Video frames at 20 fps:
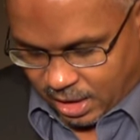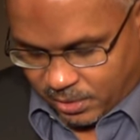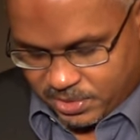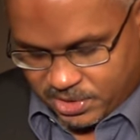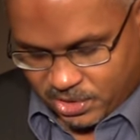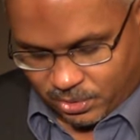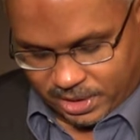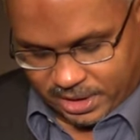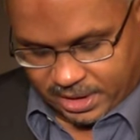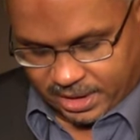it
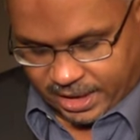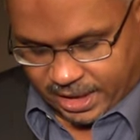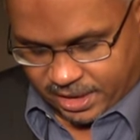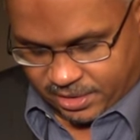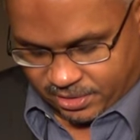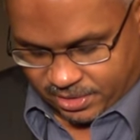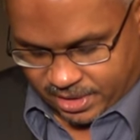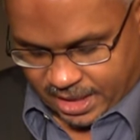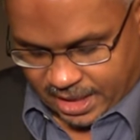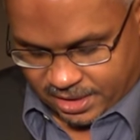was only
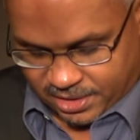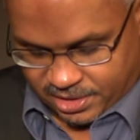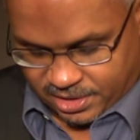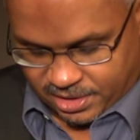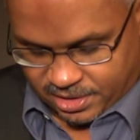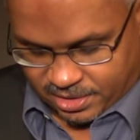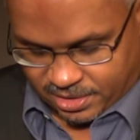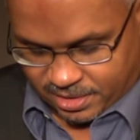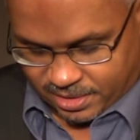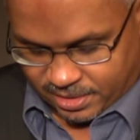later that
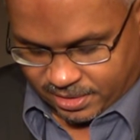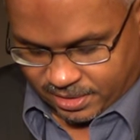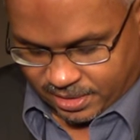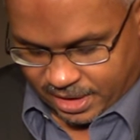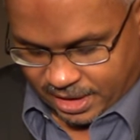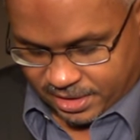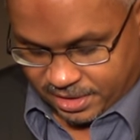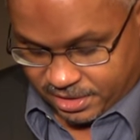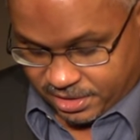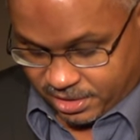year,
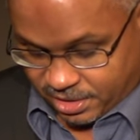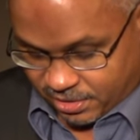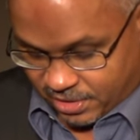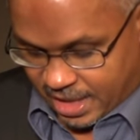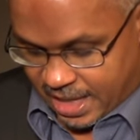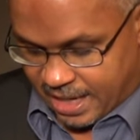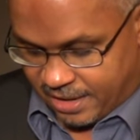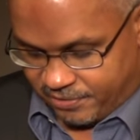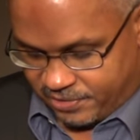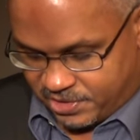and the year
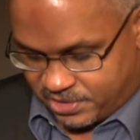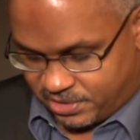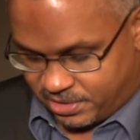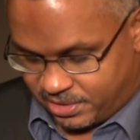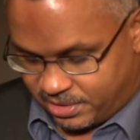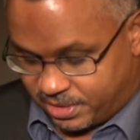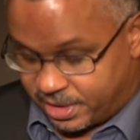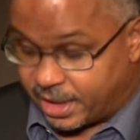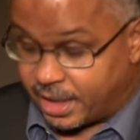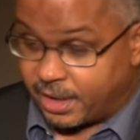
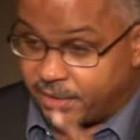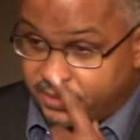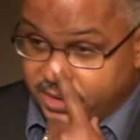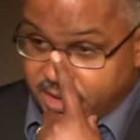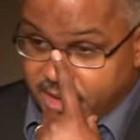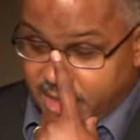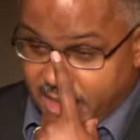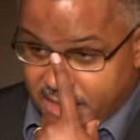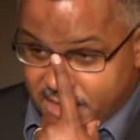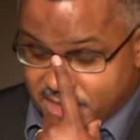after, that I
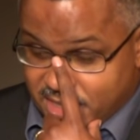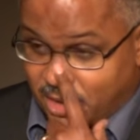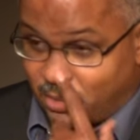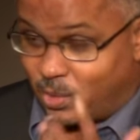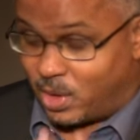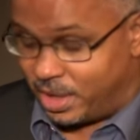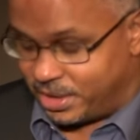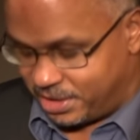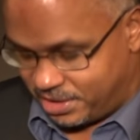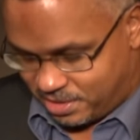realized I
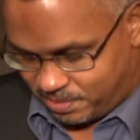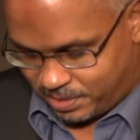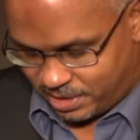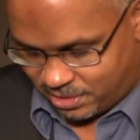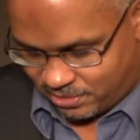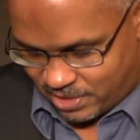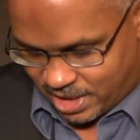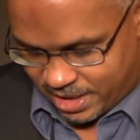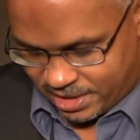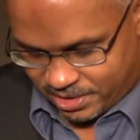wanted to
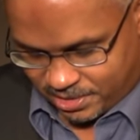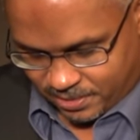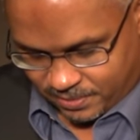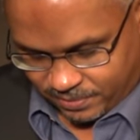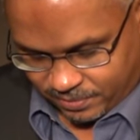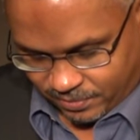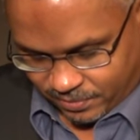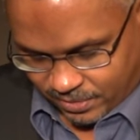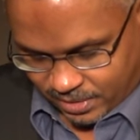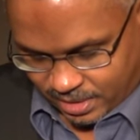be a writer.
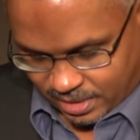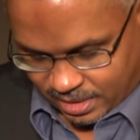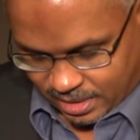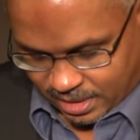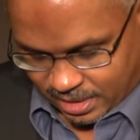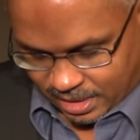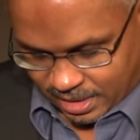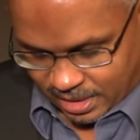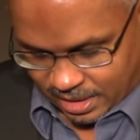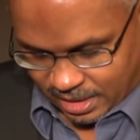
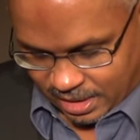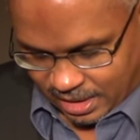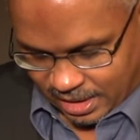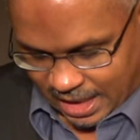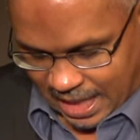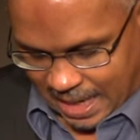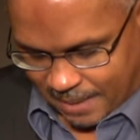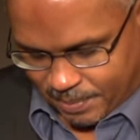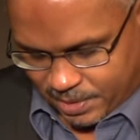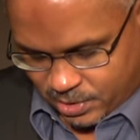
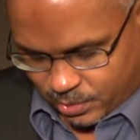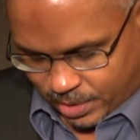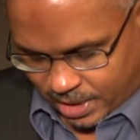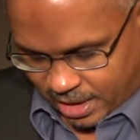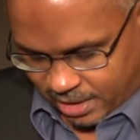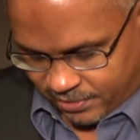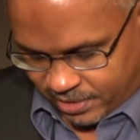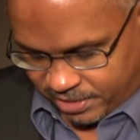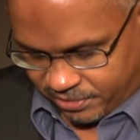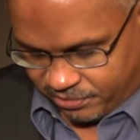It happened when
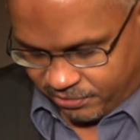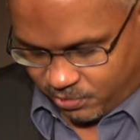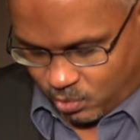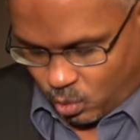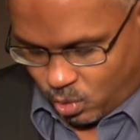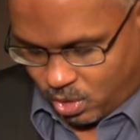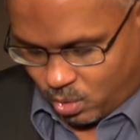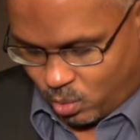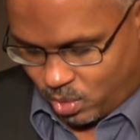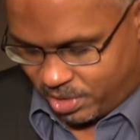I read
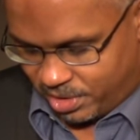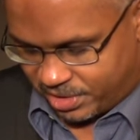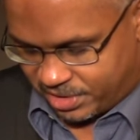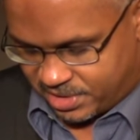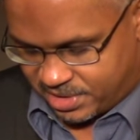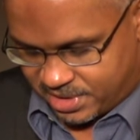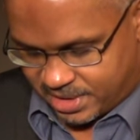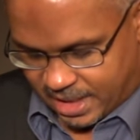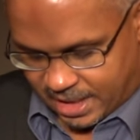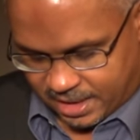four
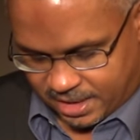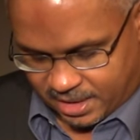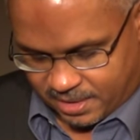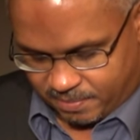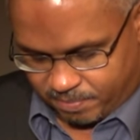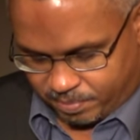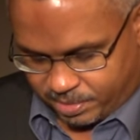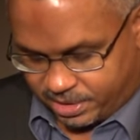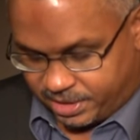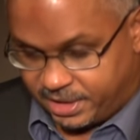works that
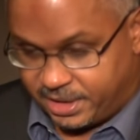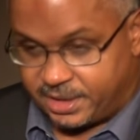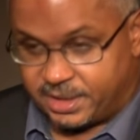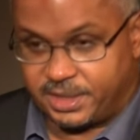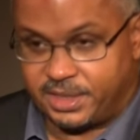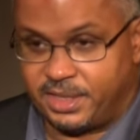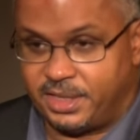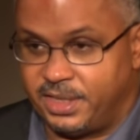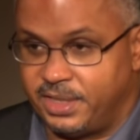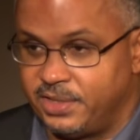
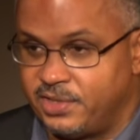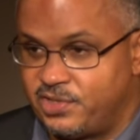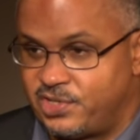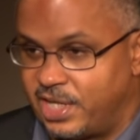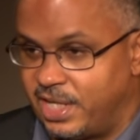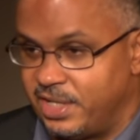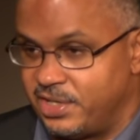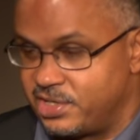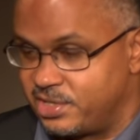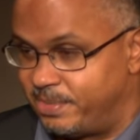completely
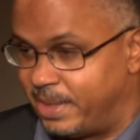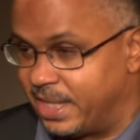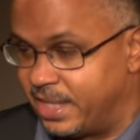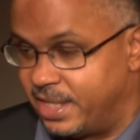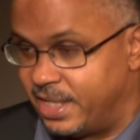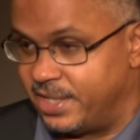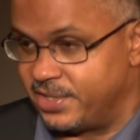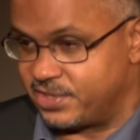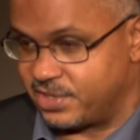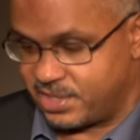changed my
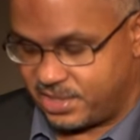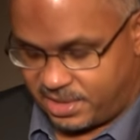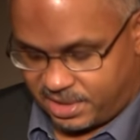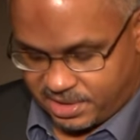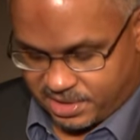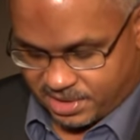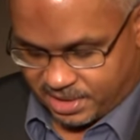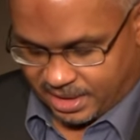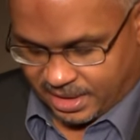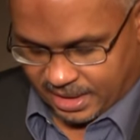
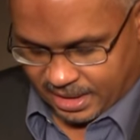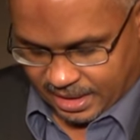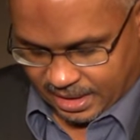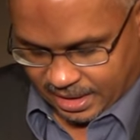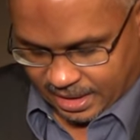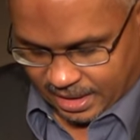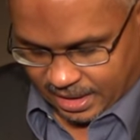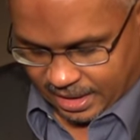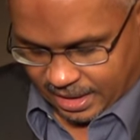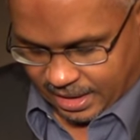consciousness,
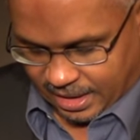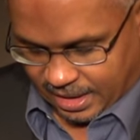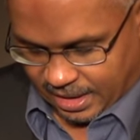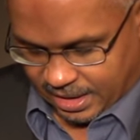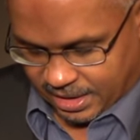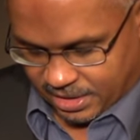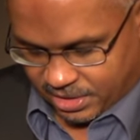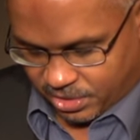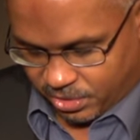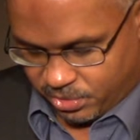
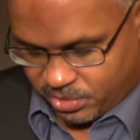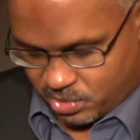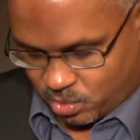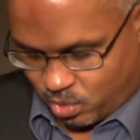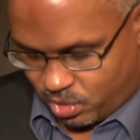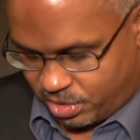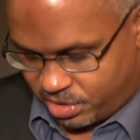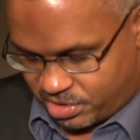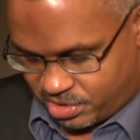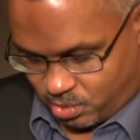and those
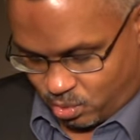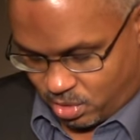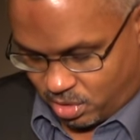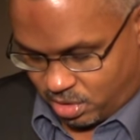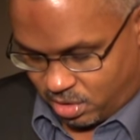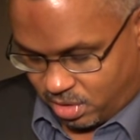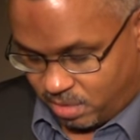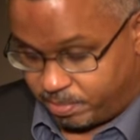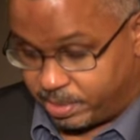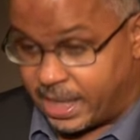works
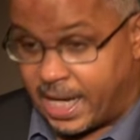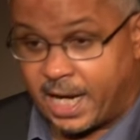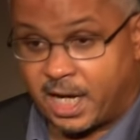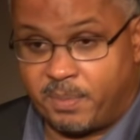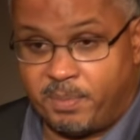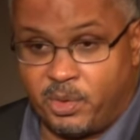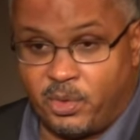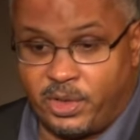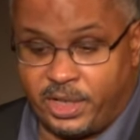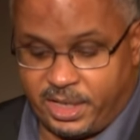were
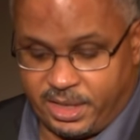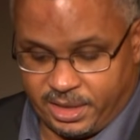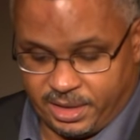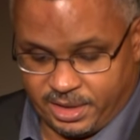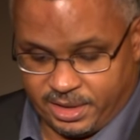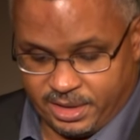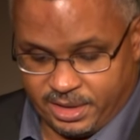Black Boy,